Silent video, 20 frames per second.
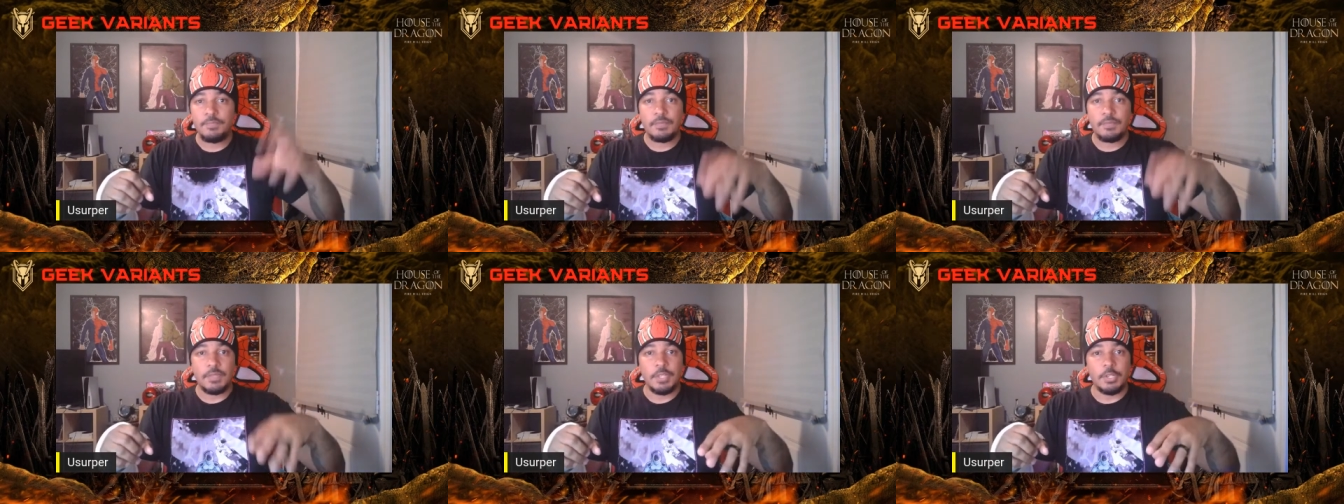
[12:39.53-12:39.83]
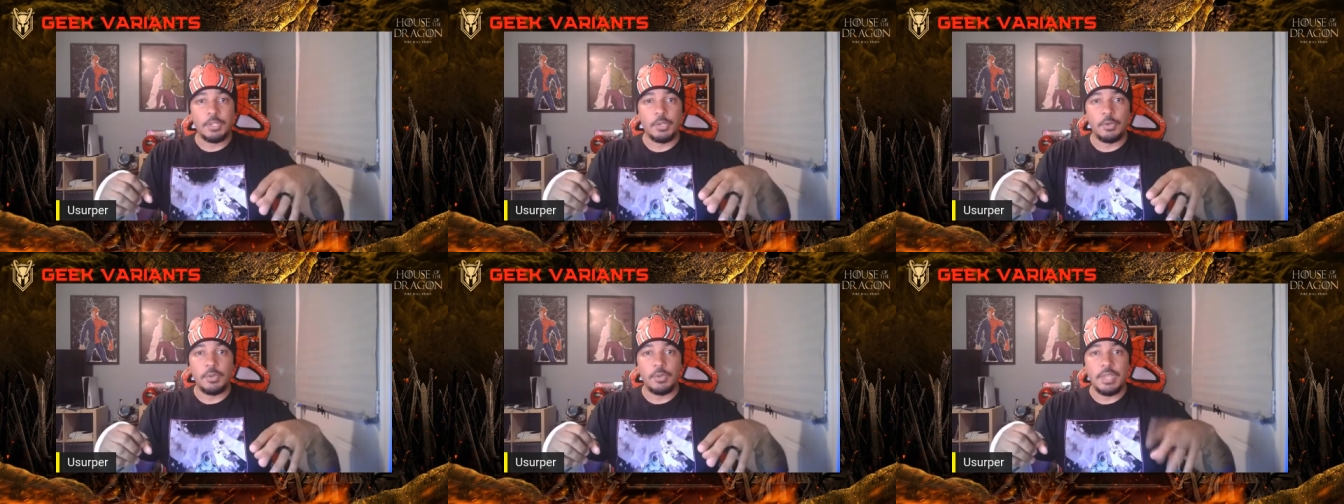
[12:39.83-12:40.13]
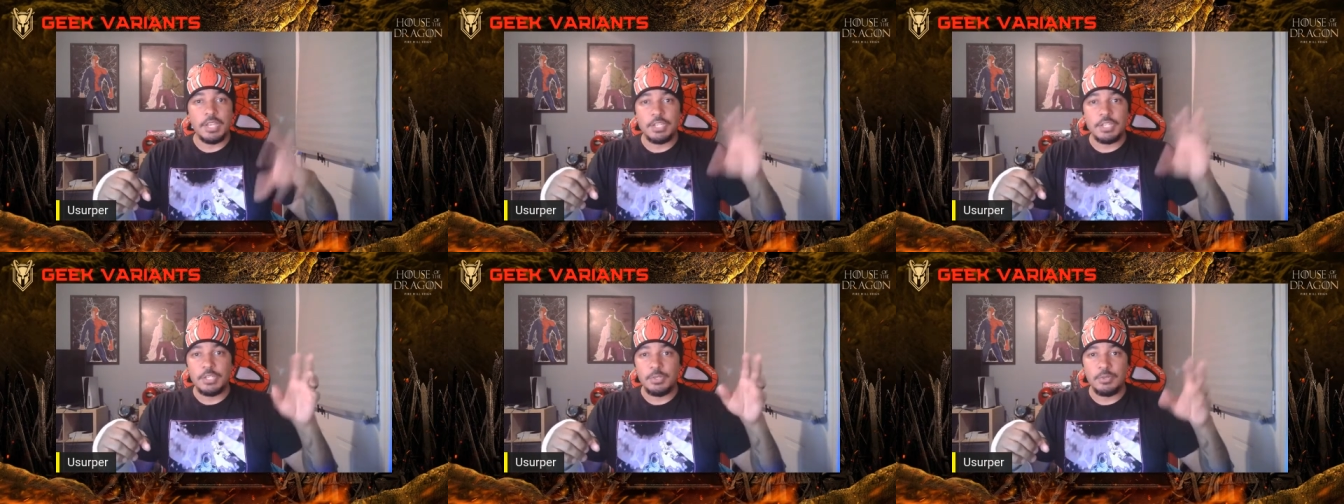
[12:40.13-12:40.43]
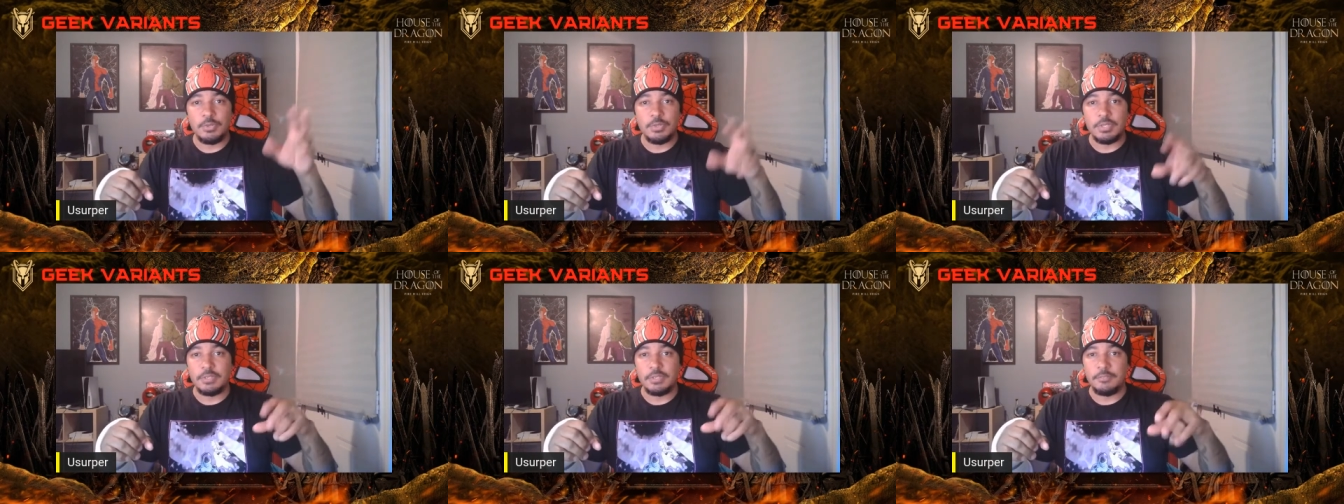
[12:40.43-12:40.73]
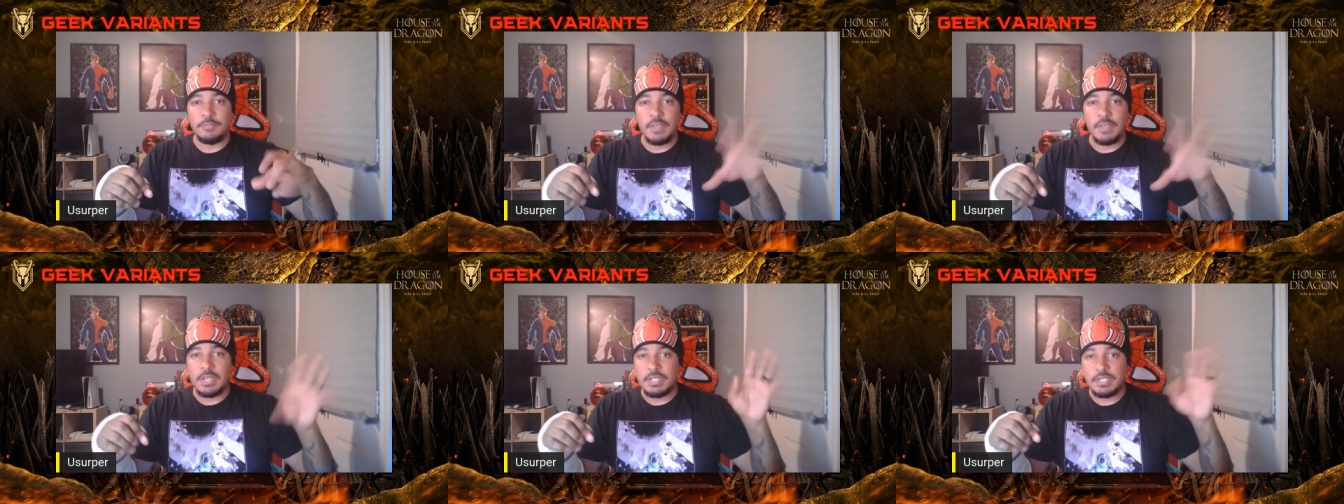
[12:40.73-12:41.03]
you know issues and
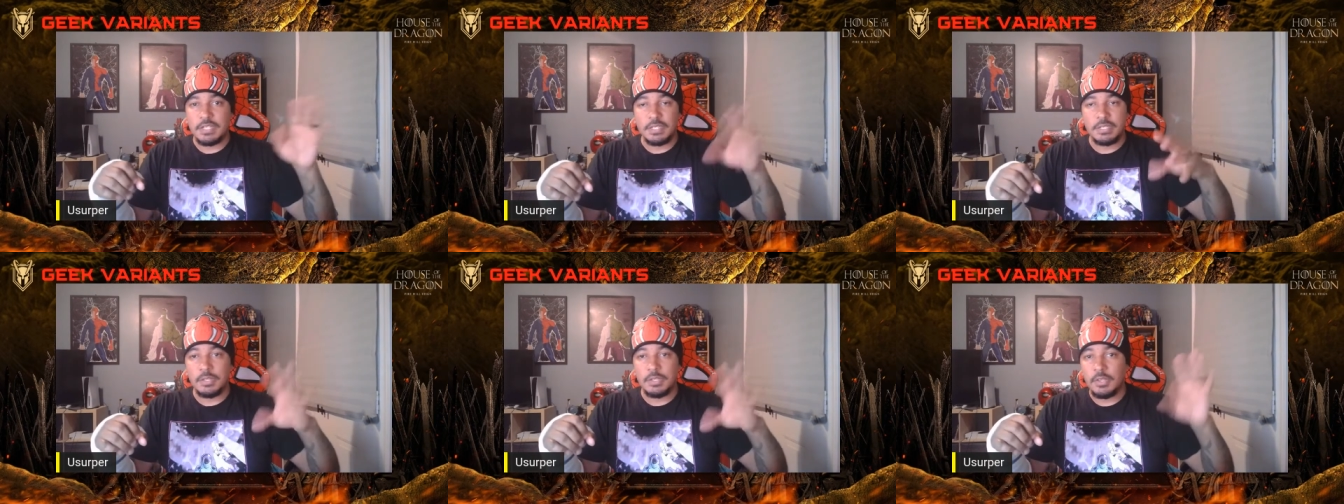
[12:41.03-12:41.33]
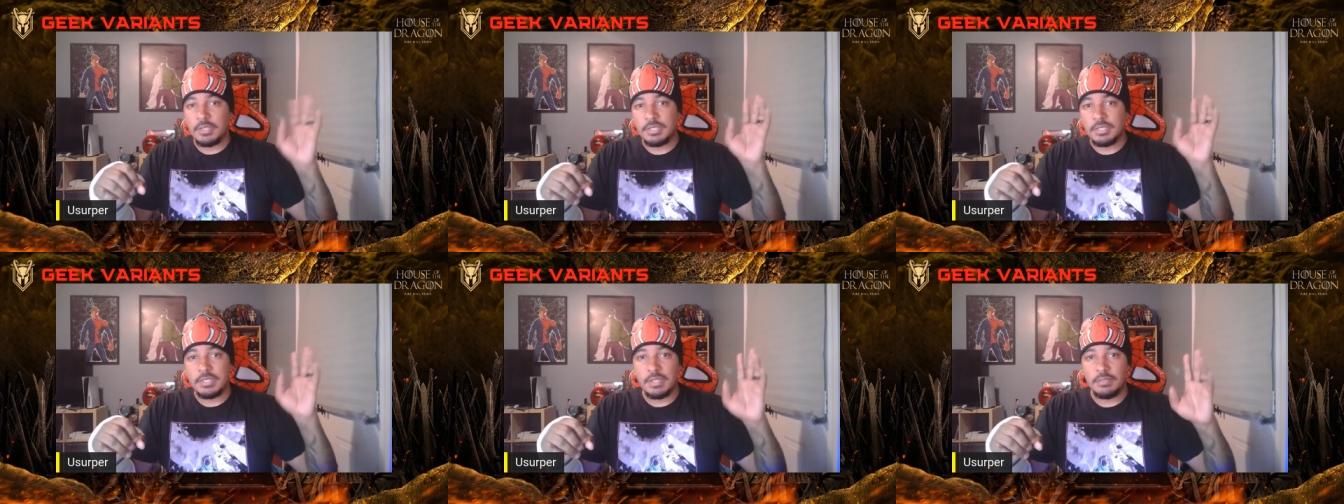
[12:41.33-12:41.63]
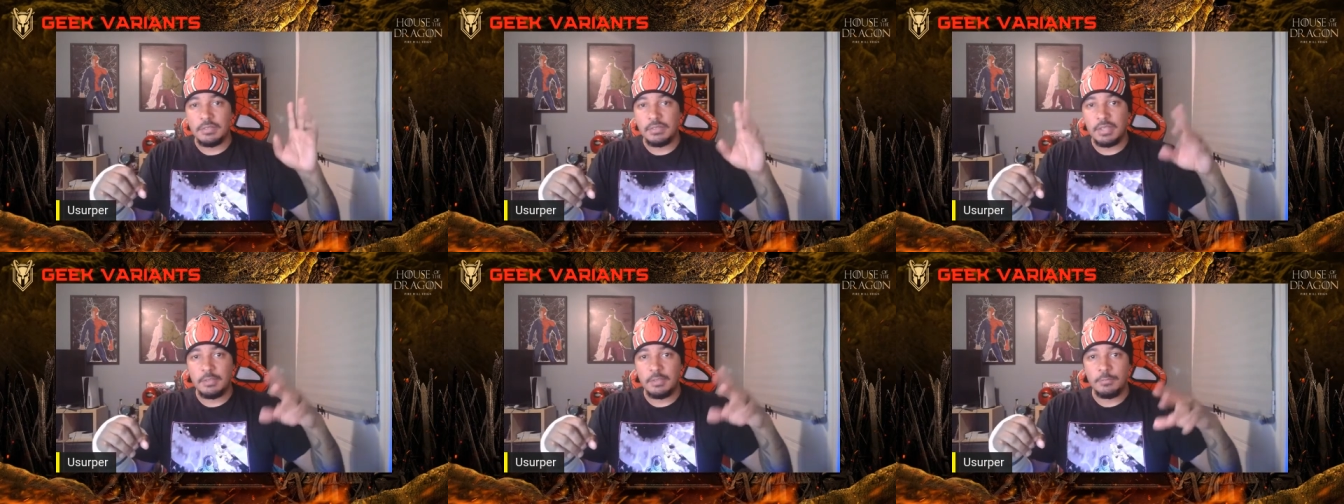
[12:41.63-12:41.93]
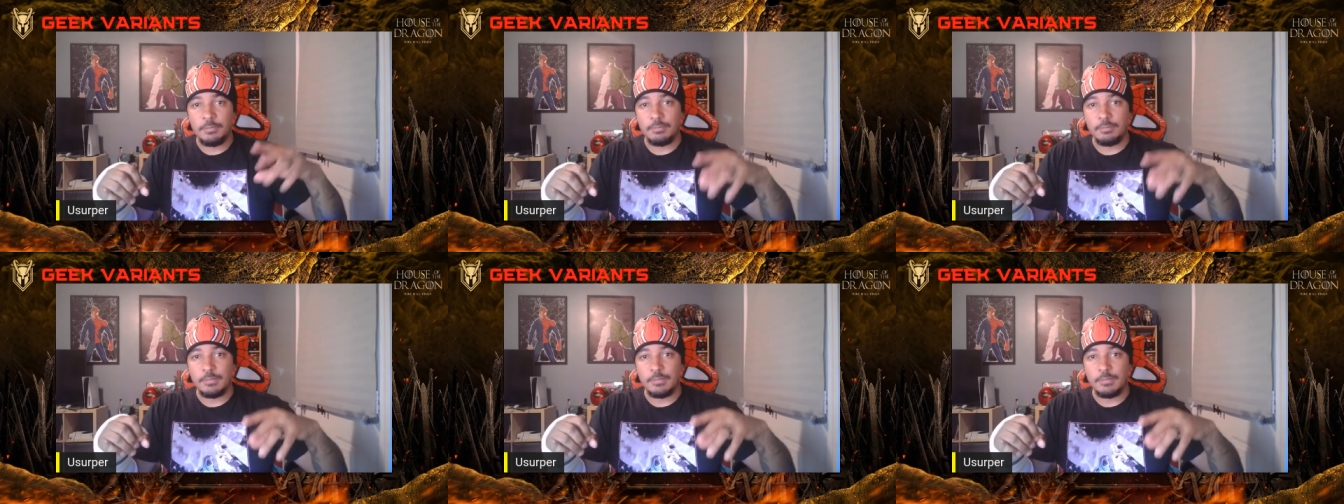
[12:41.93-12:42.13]
fetishes and all this stuff that